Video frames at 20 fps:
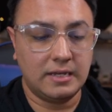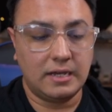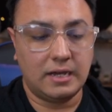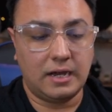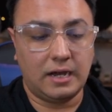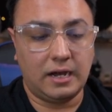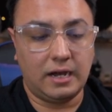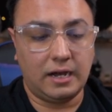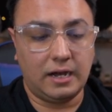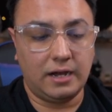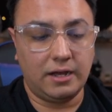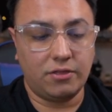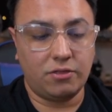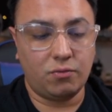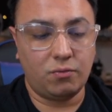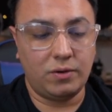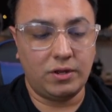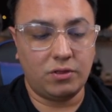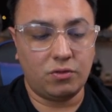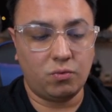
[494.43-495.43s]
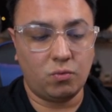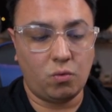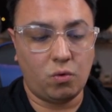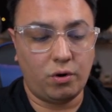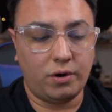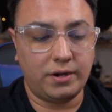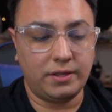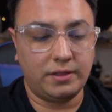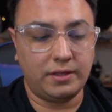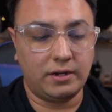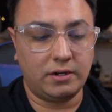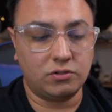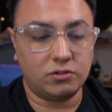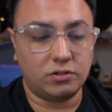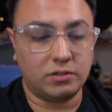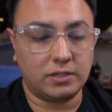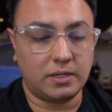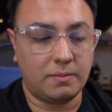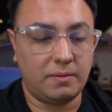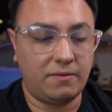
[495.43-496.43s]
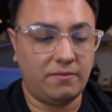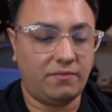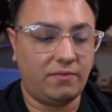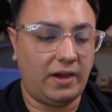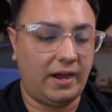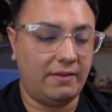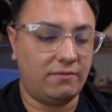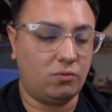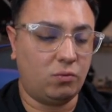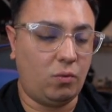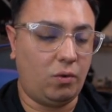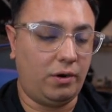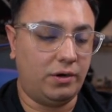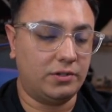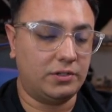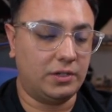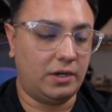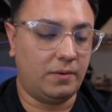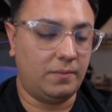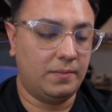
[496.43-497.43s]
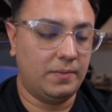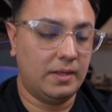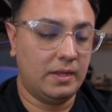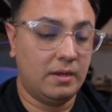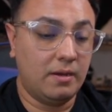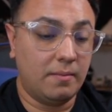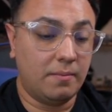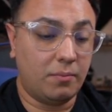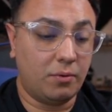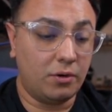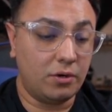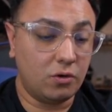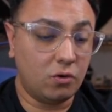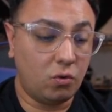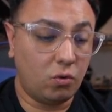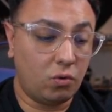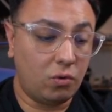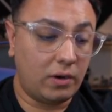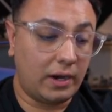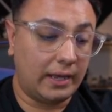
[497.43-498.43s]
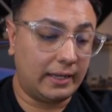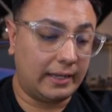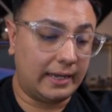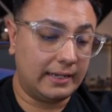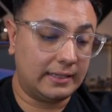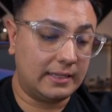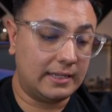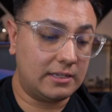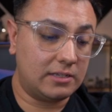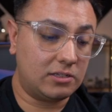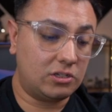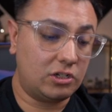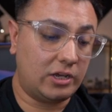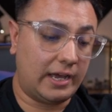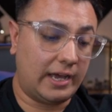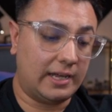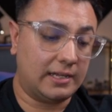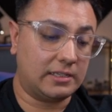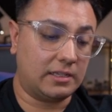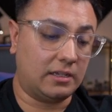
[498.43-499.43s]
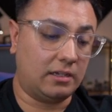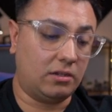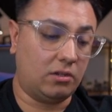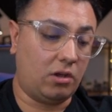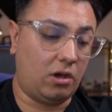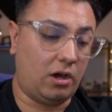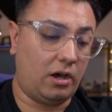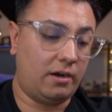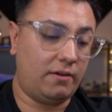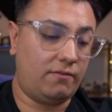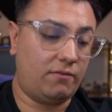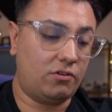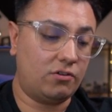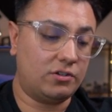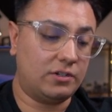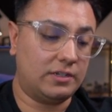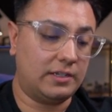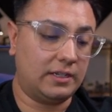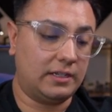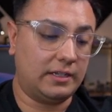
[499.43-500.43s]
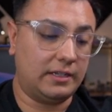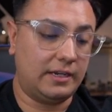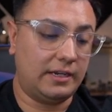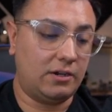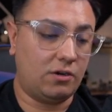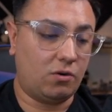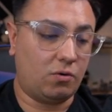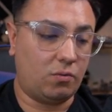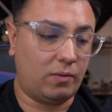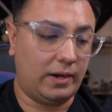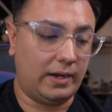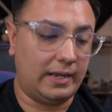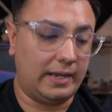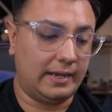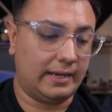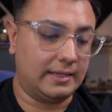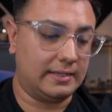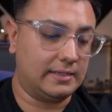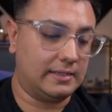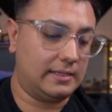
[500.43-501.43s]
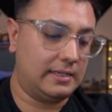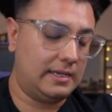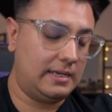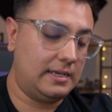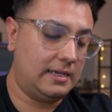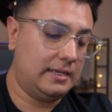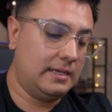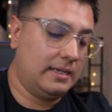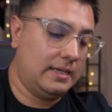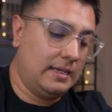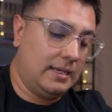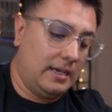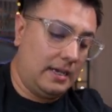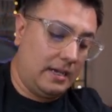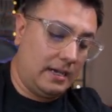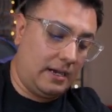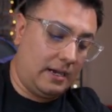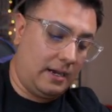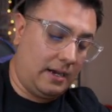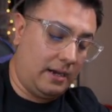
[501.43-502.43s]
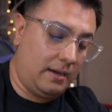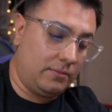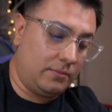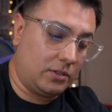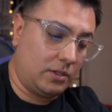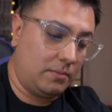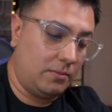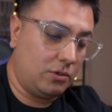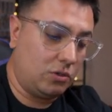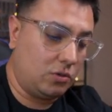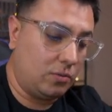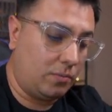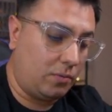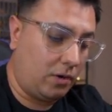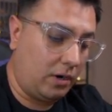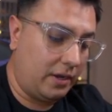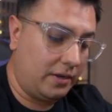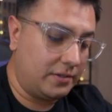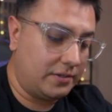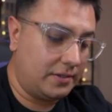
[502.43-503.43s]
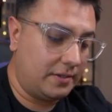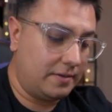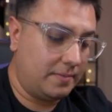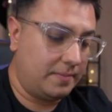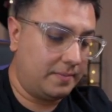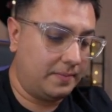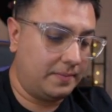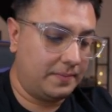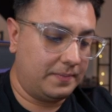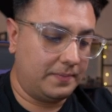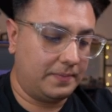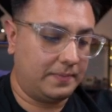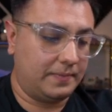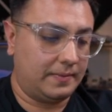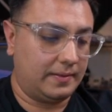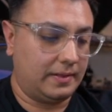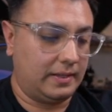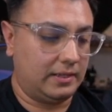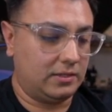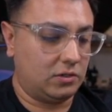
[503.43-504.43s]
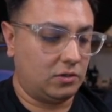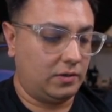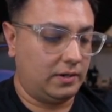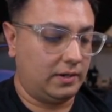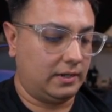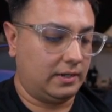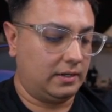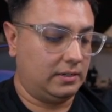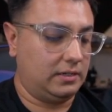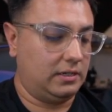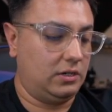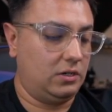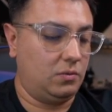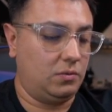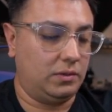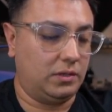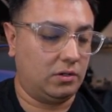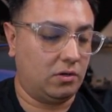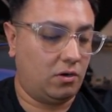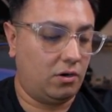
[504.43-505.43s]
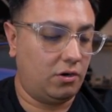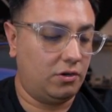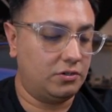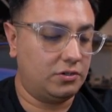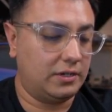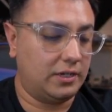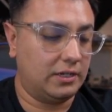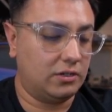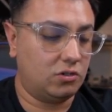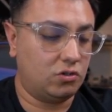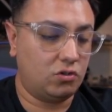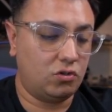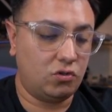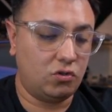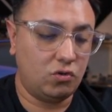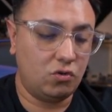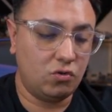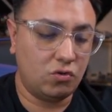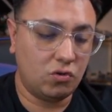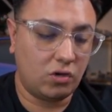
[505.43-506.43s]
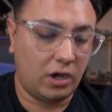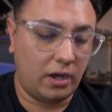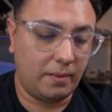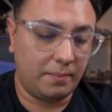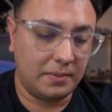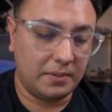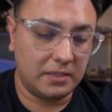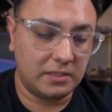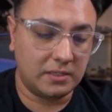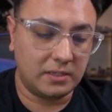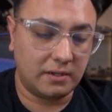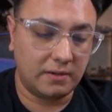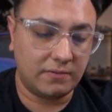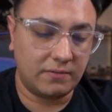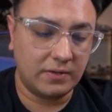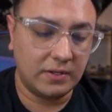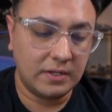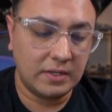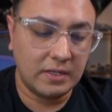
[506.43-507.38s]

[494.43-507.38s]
3 thwart in there, so it's going to be 5 thwart. So pretty cool. I like this. She has a lot of versatility already, I can see. It's going to be super awesome. Let's go ahead and continue with the cards. You get 2 copies of